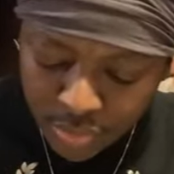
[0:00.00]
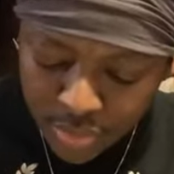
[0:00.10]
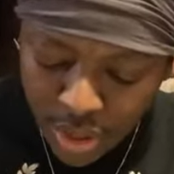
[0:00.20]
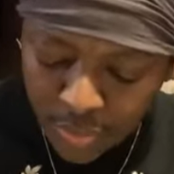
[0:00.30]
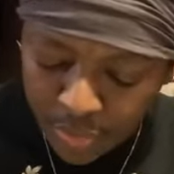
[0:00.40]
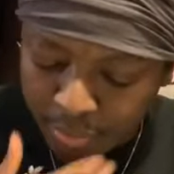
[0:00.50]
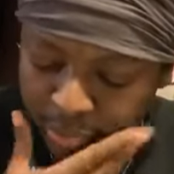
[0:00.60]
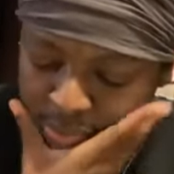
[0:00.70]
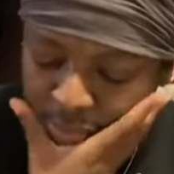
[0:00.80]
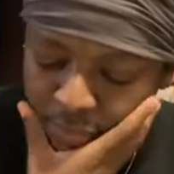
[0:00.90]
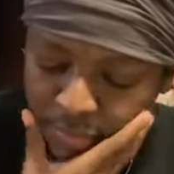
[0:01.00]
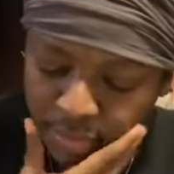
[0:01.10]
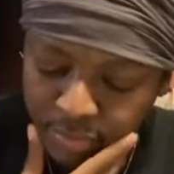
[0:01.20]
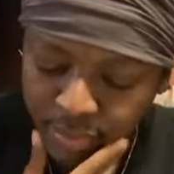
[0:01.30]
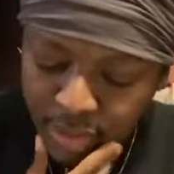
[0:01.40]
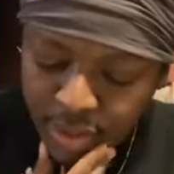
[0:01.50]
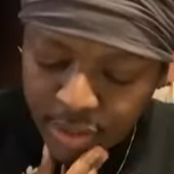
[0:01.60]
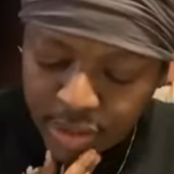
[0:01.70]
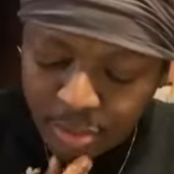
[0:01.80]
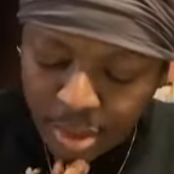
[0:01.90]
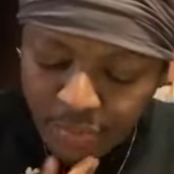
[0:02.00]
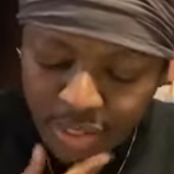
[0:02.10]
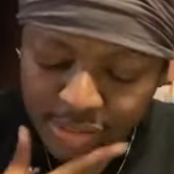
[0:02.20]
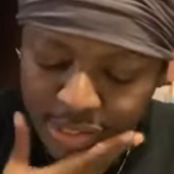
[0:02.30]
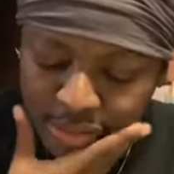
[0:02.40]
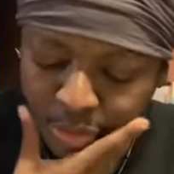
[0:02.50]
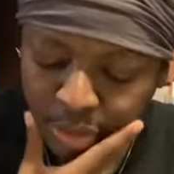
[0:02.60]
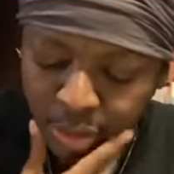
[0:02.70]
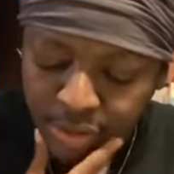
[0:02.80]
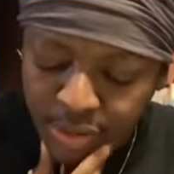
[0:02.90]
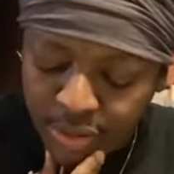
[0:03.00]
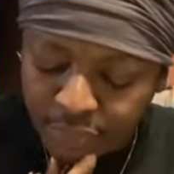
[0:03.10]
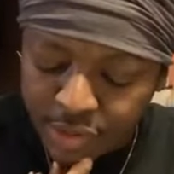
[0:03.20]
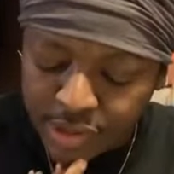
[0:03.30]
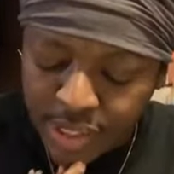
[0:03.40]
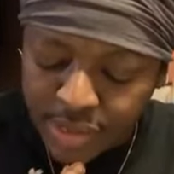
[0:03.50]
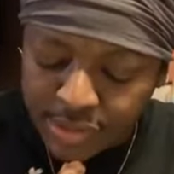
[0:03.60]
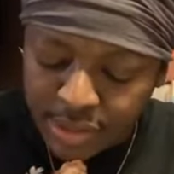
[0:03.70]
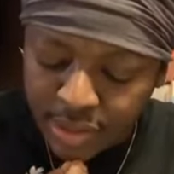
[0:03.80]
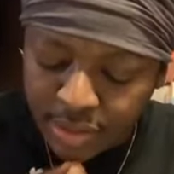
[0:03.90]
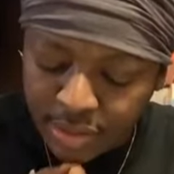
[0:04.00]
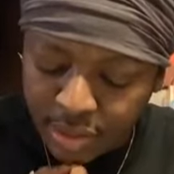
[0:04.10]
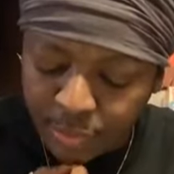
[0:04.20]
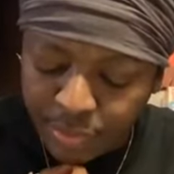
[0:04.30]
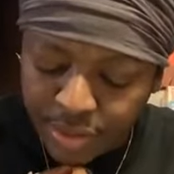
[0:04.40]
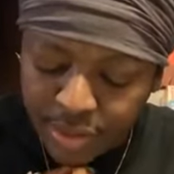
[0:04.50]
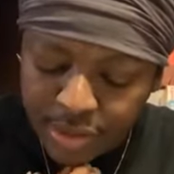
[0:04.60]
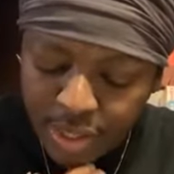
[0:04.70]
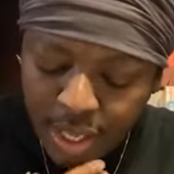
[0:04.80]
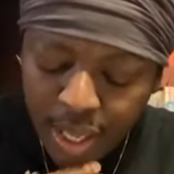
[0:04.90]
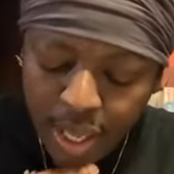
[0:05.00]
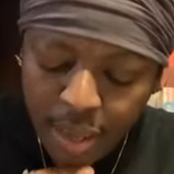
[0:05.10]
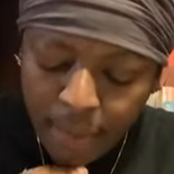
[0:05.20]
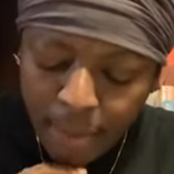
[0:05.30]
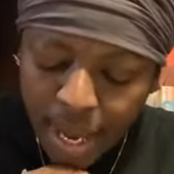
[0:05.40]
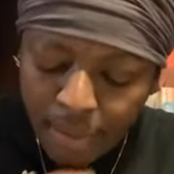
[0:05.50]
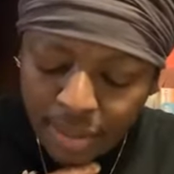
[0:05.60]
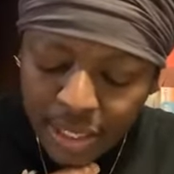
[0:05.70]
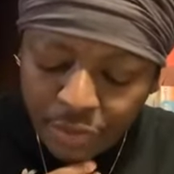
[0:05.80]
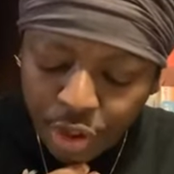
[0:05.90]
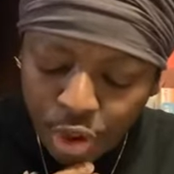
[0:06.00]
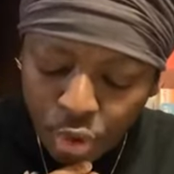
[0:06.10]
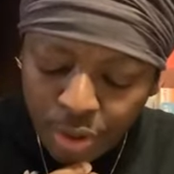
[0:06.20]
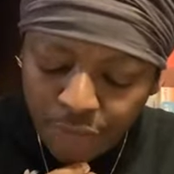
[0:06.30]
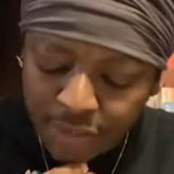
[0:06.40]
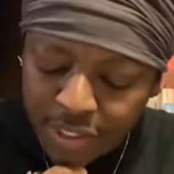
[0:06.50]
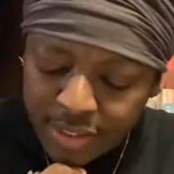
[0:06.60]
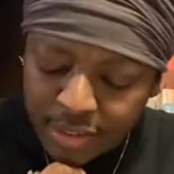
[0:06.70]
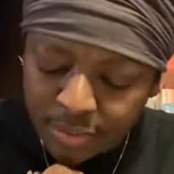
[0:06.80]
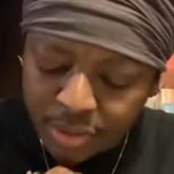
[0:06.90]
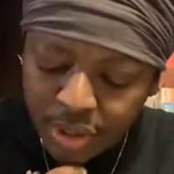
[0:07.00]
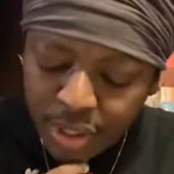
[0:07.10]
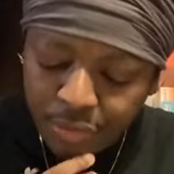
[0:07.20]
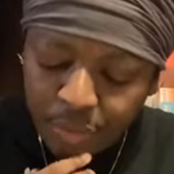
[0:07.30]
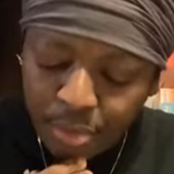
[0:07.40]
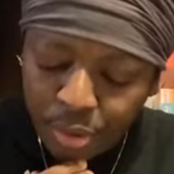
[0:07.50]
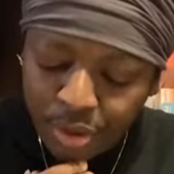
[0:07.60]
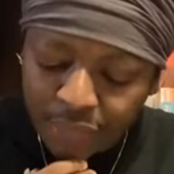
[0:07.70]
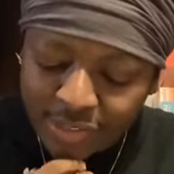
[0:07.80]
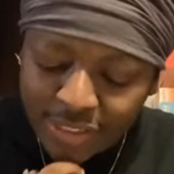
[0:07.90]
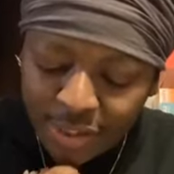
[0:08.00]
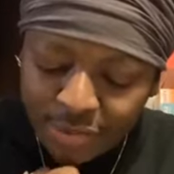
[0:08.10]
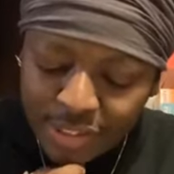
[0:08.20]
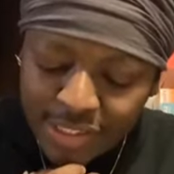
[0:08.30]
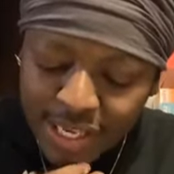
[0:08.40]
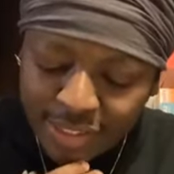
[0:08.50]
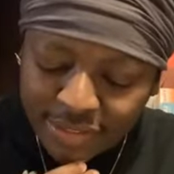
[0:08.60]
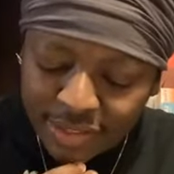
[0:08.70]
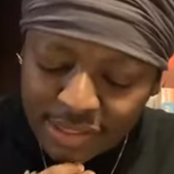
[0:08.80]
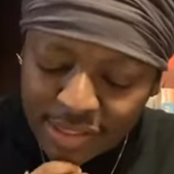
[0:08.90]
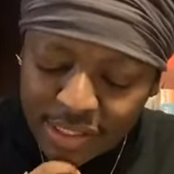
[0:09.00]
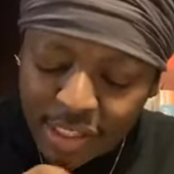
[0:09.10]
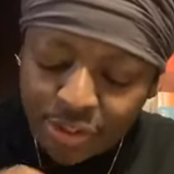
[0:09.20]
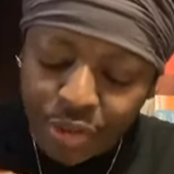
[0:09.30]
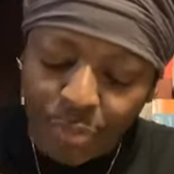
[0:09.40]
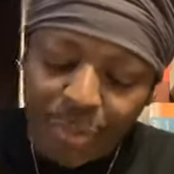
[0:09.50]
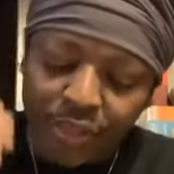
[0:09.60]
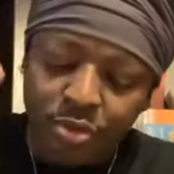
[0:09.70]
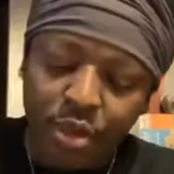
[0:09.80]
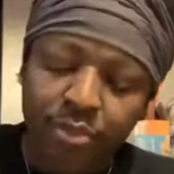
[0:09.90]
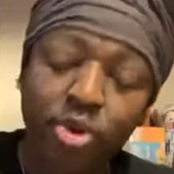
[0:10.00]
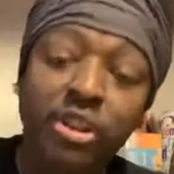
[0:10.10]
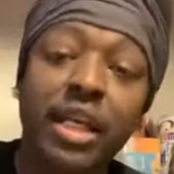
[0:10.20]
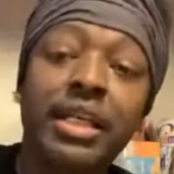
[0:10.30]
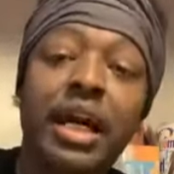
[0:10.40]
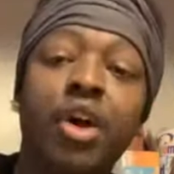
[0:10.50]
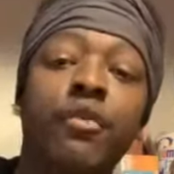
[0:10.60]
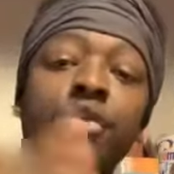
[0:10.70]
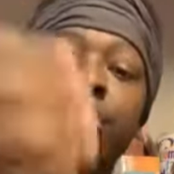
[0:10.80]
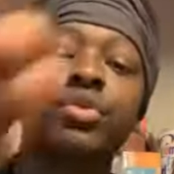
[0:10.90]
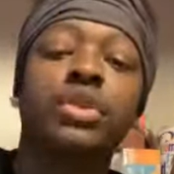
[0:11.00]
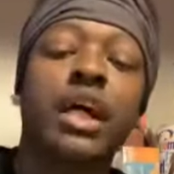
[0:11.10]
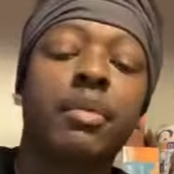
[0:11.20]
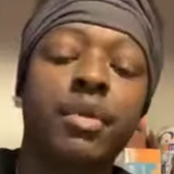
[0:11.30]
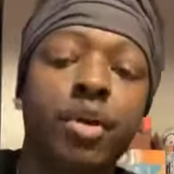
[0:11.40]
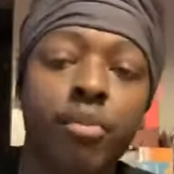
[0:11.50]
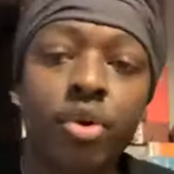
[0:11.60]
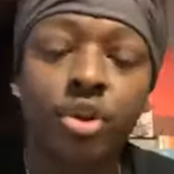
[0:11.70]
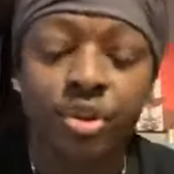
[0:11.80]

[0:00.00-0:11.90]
Con, we can bring this up. This is the book of Isaiah, chapter 13, and verse 19, and it reads, And Babylon, the glory of kingdoms, the beauty of the Chaldees' excellency shall be as when the Most High God overthrew Sodom and Gomorrah.